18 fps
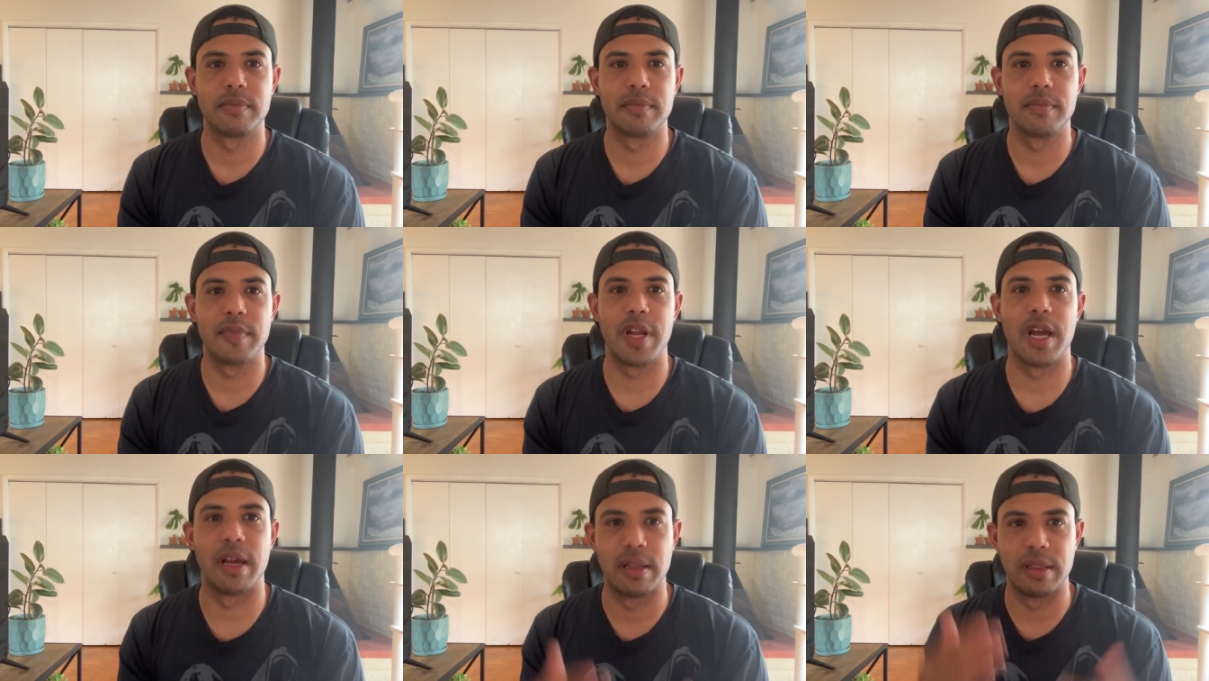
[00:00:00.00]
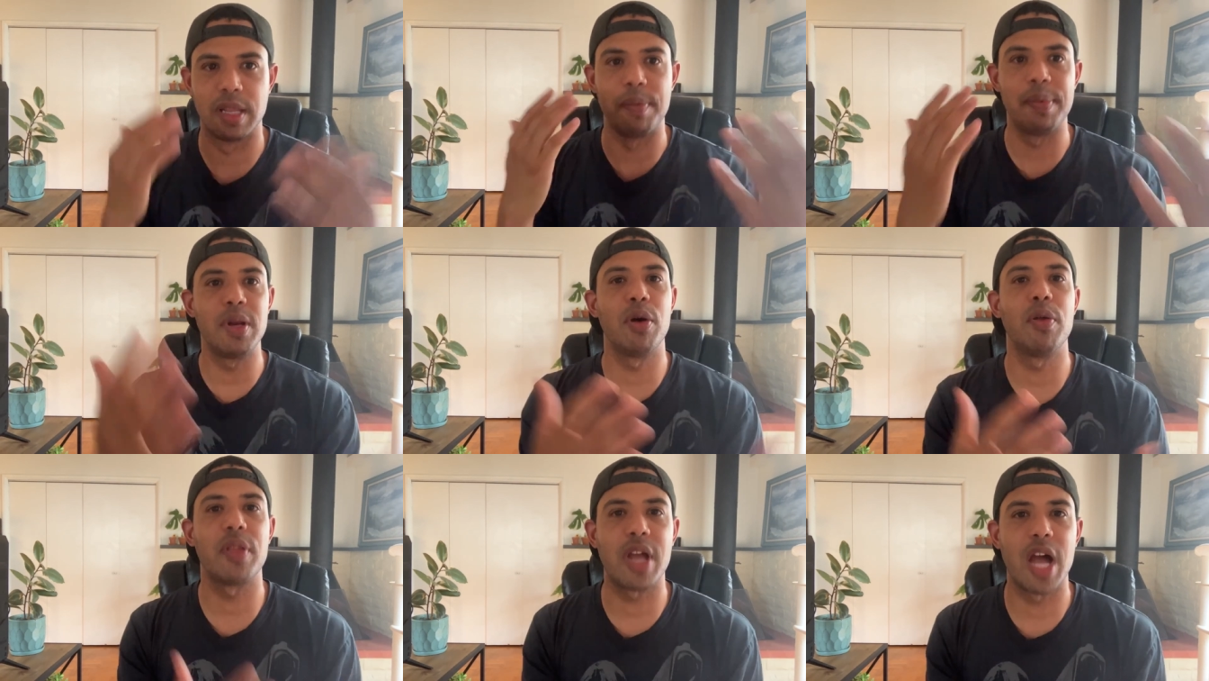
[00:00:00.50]
yeah, let me
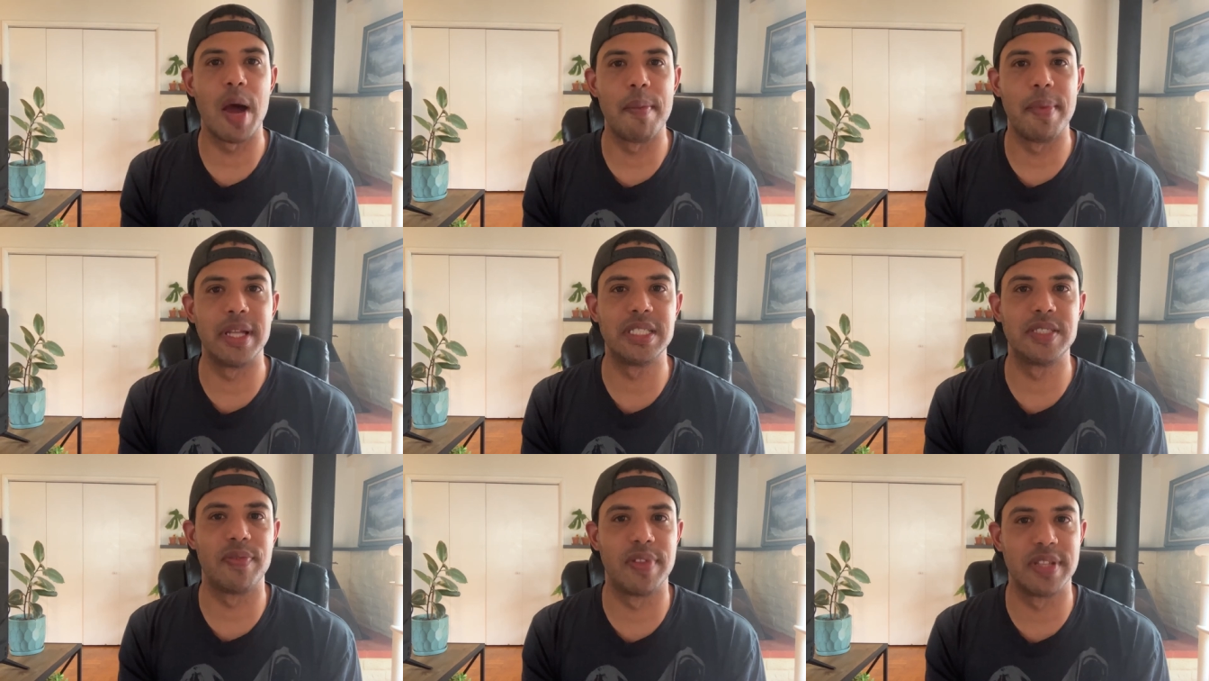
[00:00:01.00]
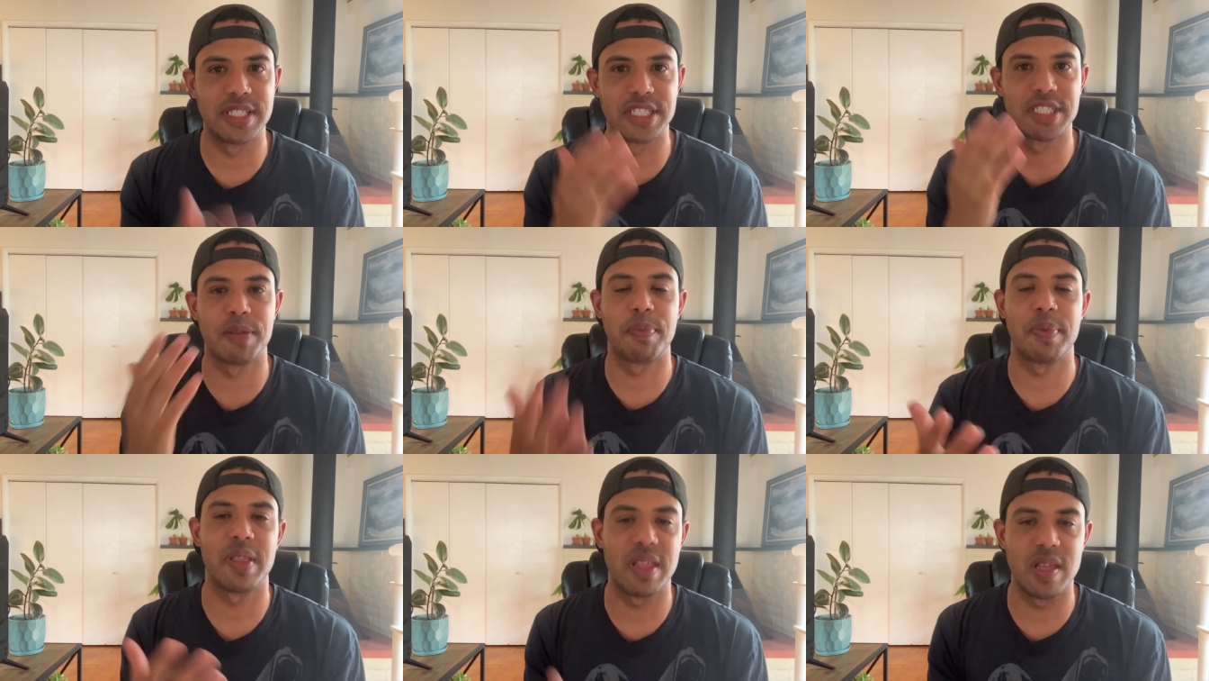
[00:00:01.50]
know in the comments if this is
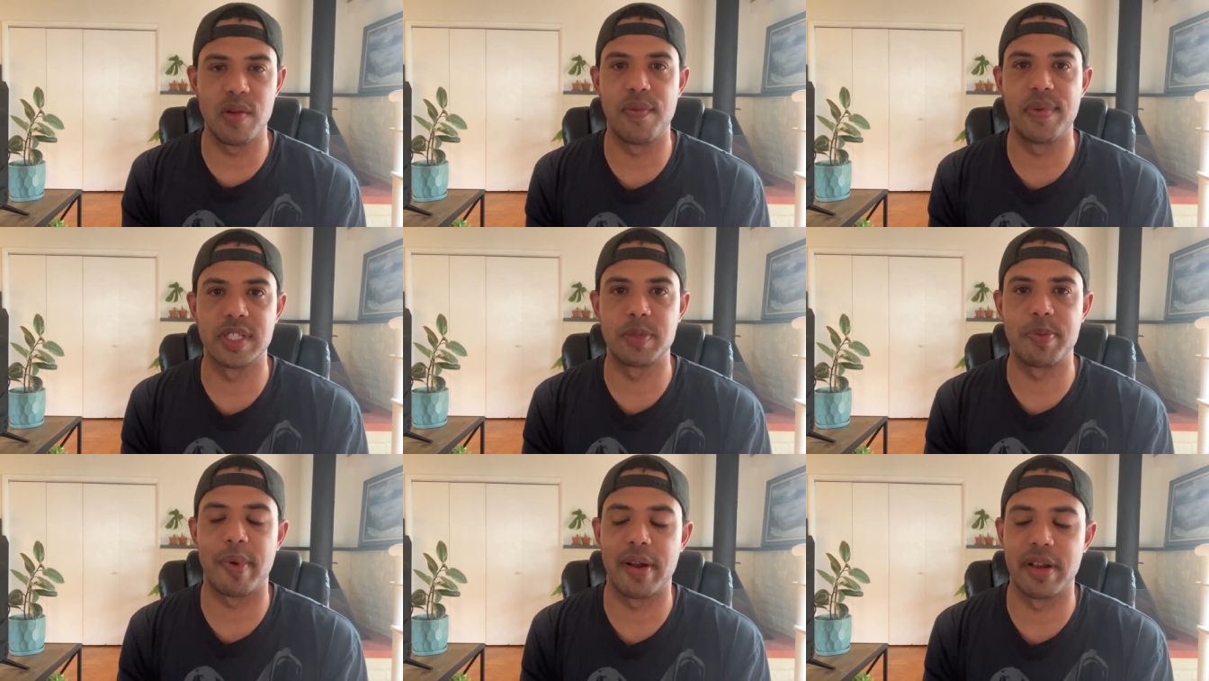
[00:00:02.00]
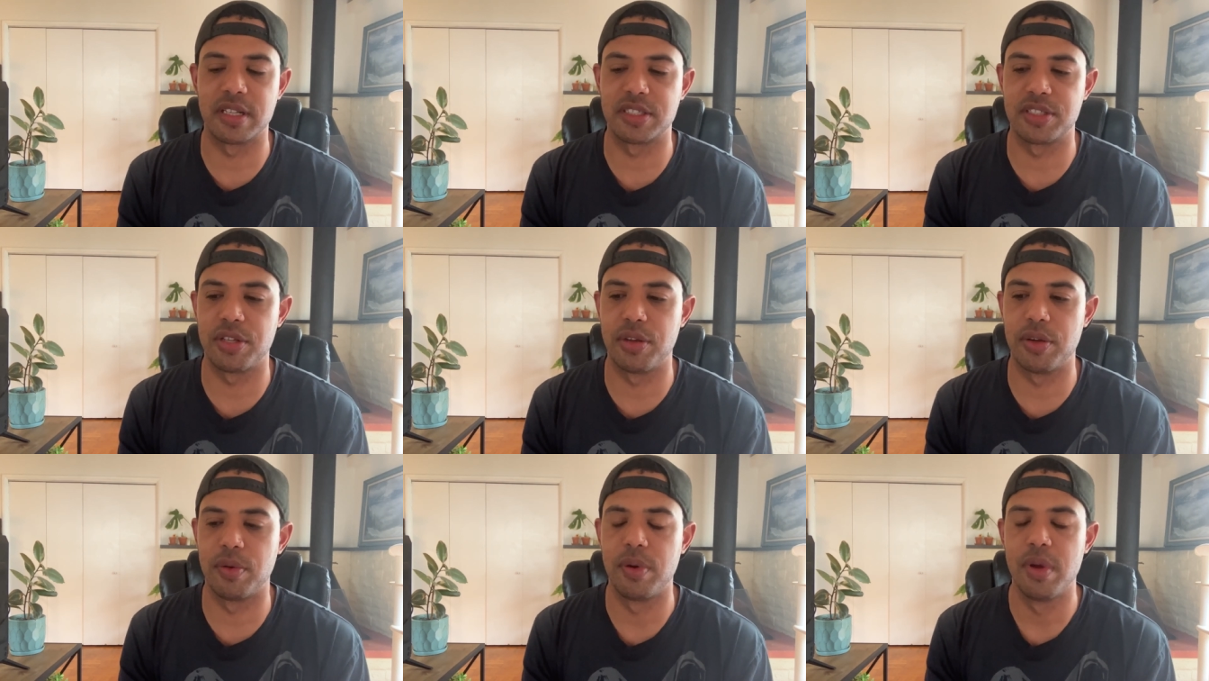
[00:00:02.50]
something that you've experienced
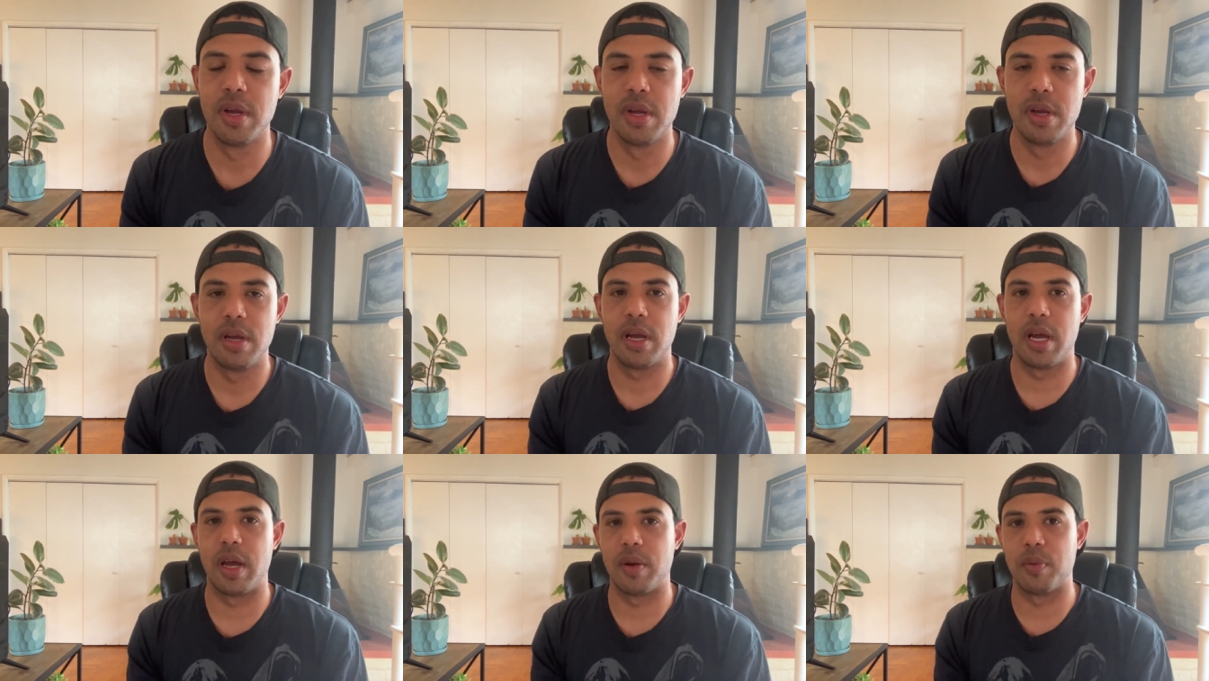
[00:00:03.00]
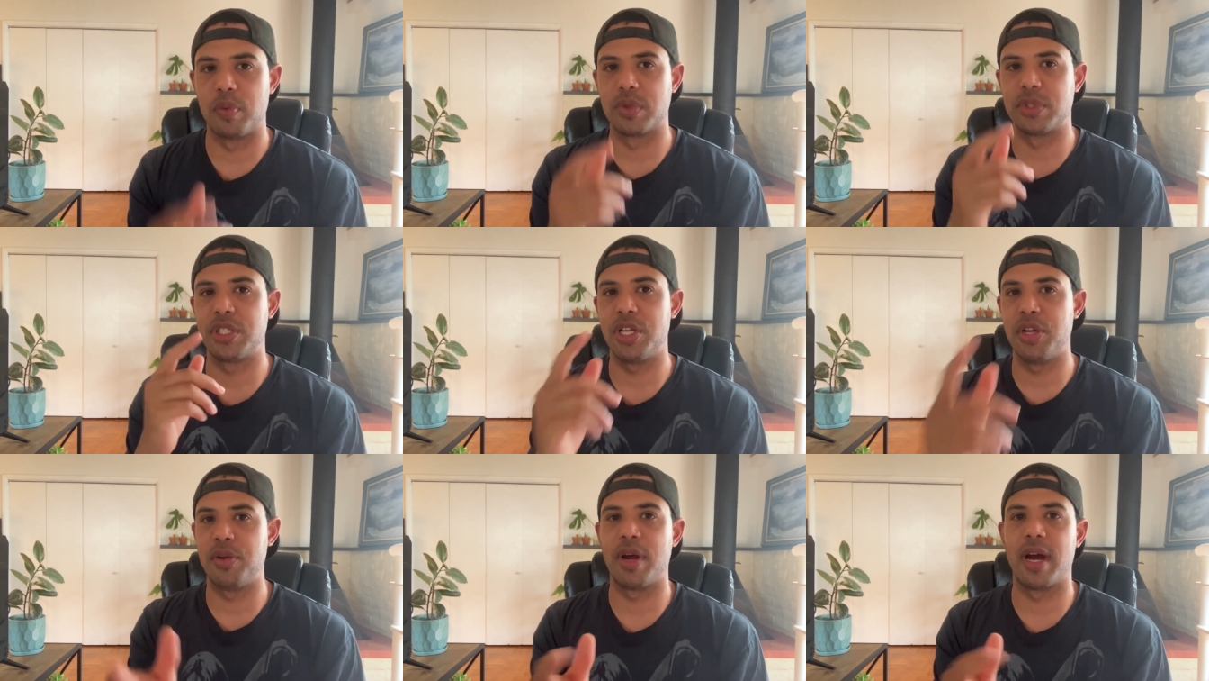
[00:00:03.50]
too, and we'll
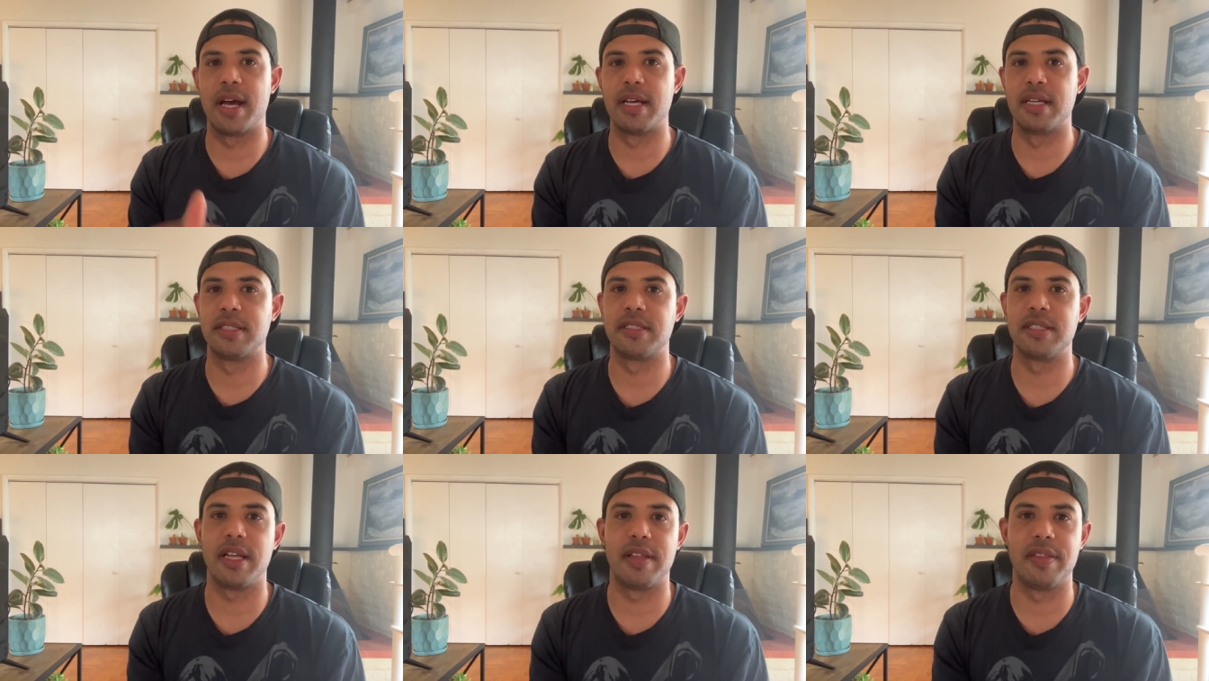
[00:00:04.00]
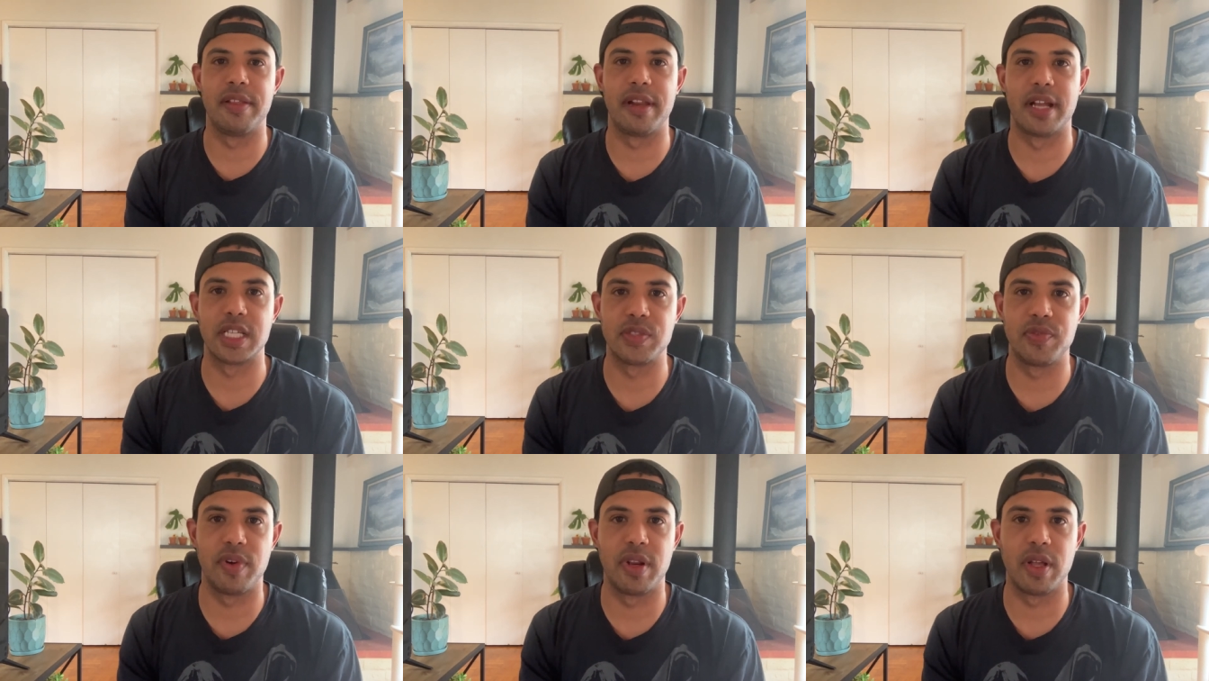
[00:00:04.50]
see you guys in the
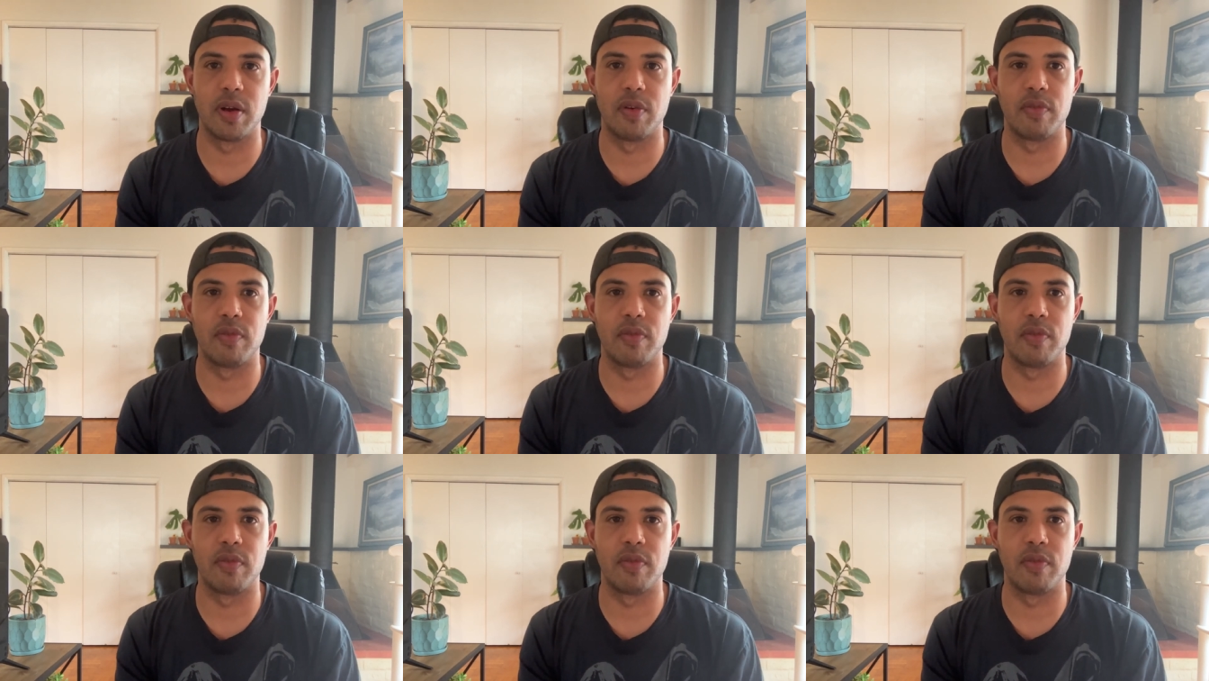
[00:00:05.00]
next video.